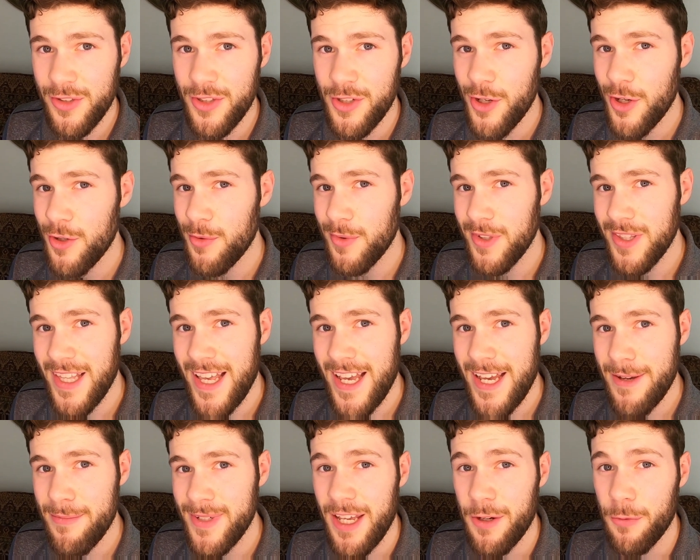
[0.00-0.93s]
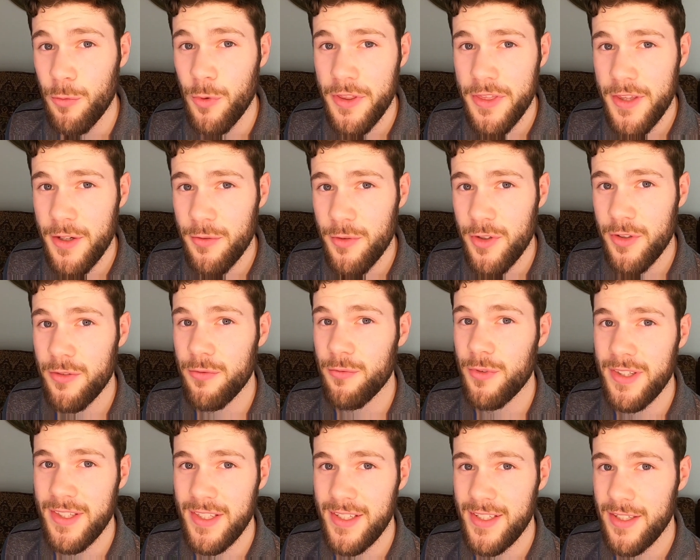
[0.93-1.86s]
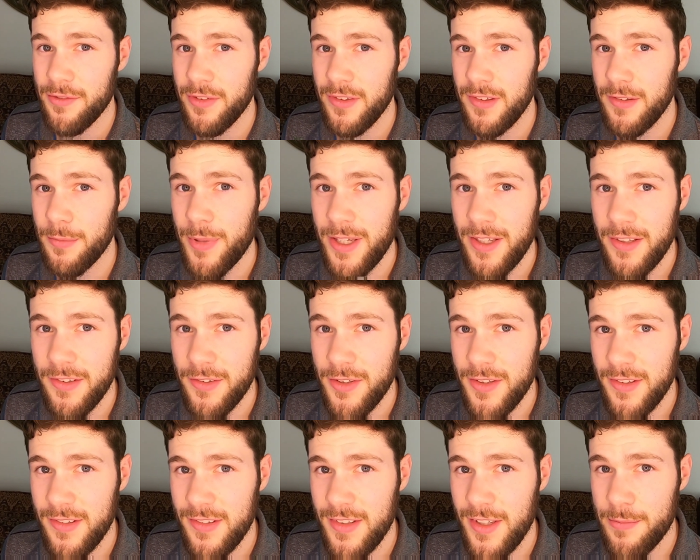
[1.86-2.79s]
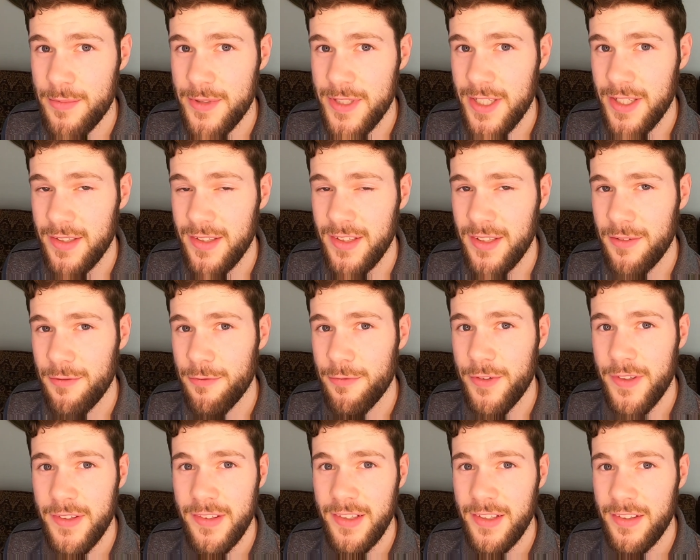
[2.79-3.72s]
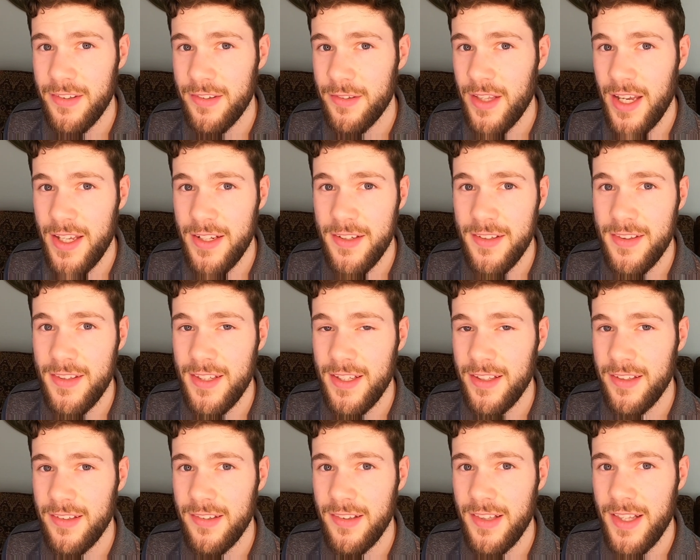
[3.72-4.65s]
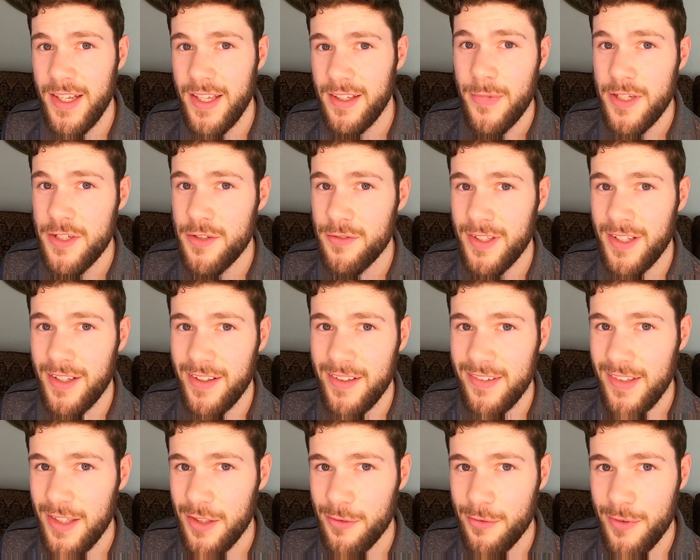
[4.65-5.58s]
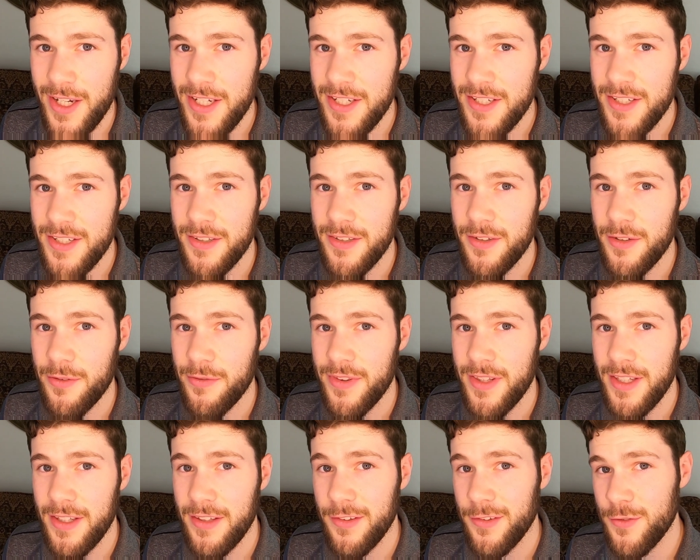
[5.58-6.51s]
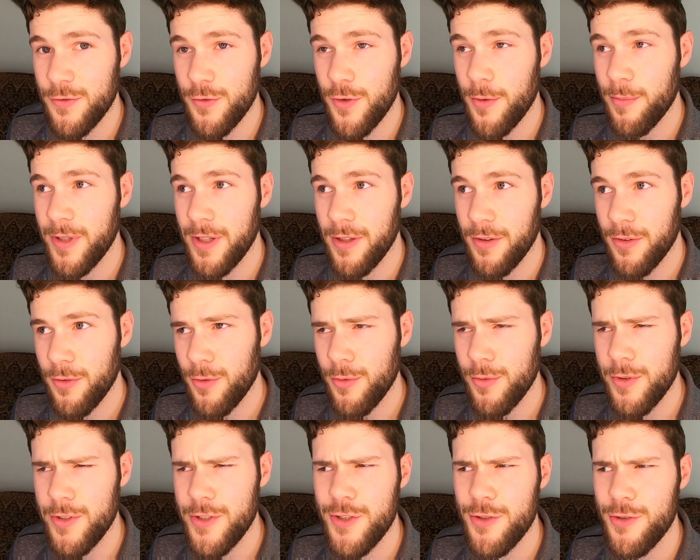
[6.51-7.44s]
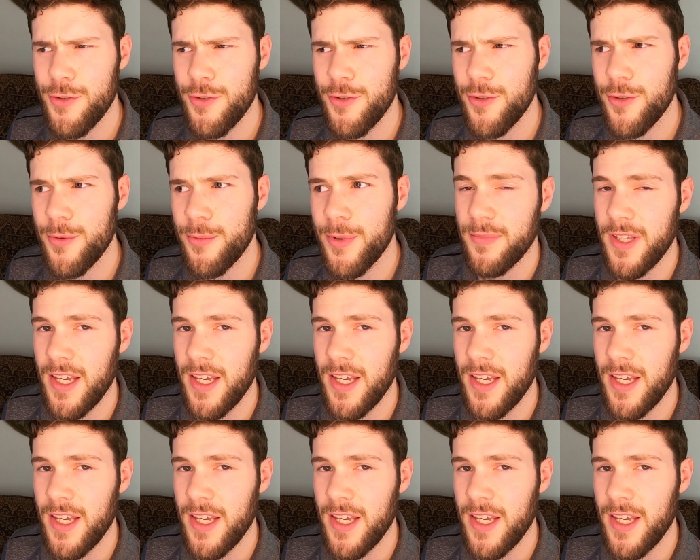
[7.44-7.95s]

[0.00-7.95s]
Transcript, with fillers: You go to a lab, and what they're on really differs based on the subject. In physics, I did things like measuring acceleration of things dropping through a tube.